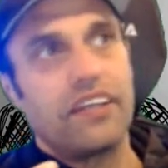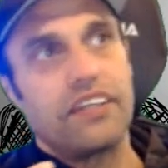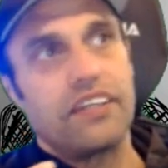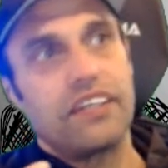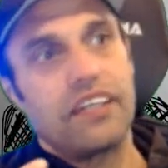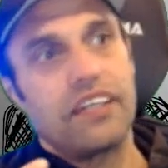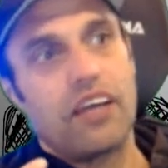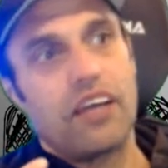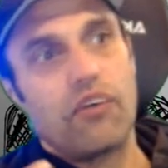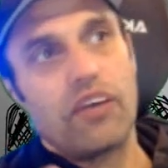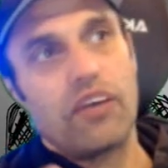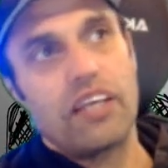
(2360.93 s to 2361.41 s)

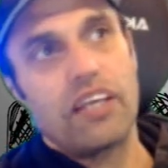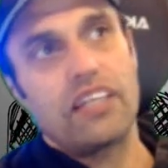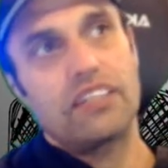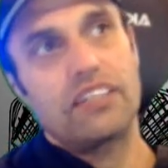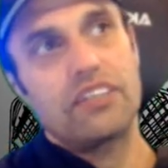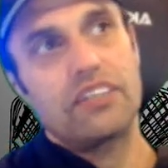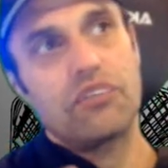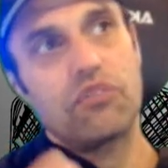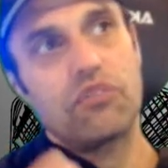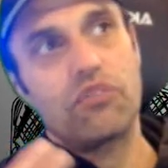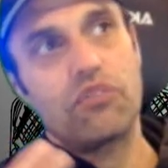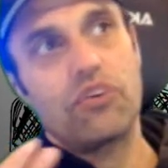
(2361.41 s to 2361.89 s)
Now, as
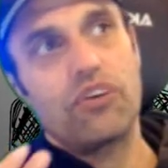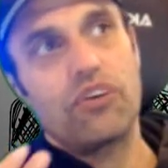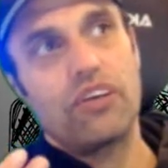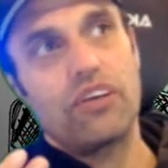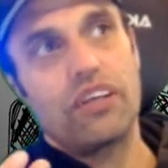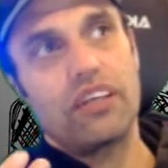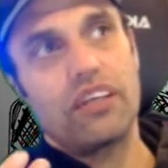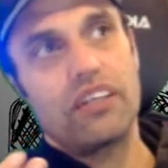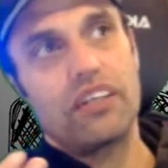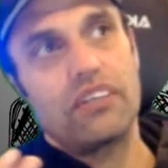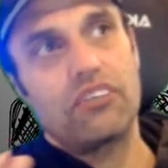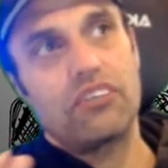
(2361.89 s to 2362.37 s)
it were,
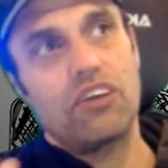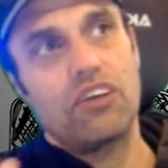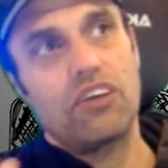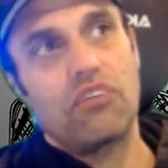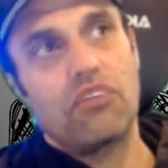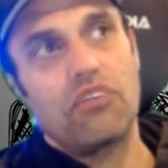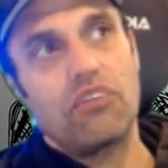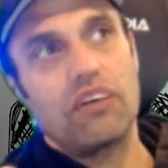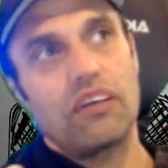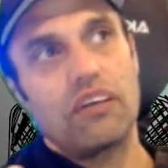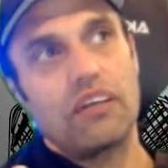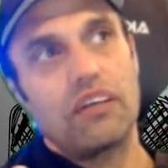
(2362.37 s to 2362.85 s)

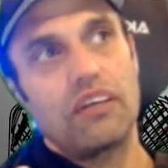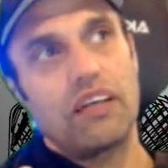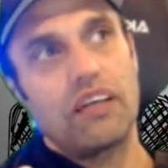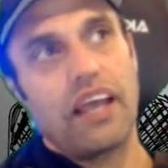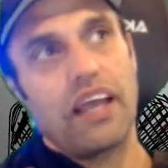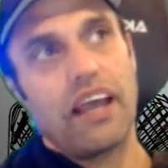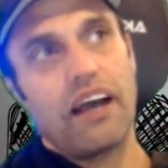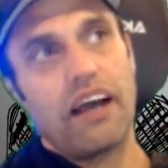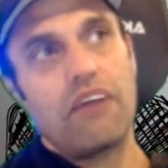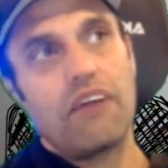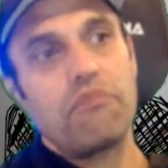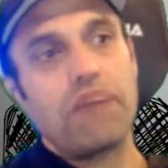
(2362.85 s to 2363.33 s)

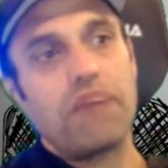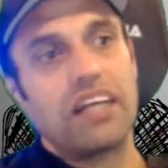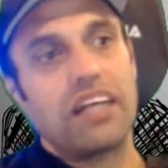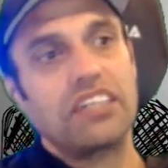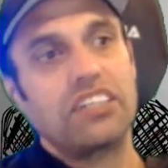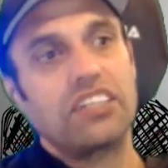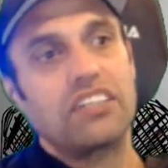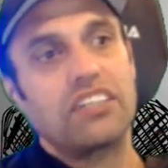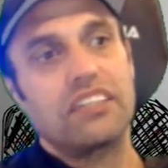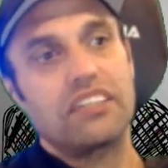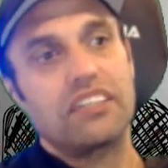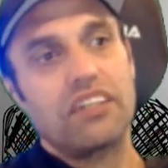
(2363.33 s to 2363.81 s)
how
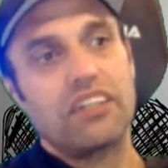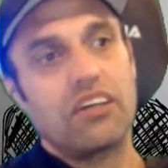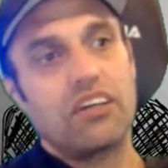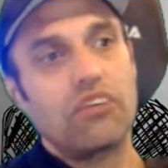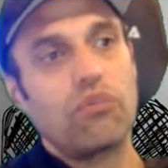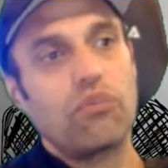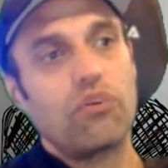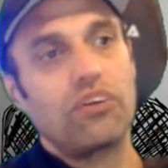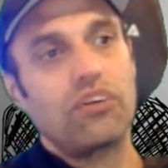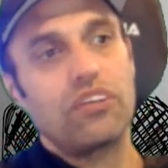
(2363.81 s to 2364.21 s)
much do I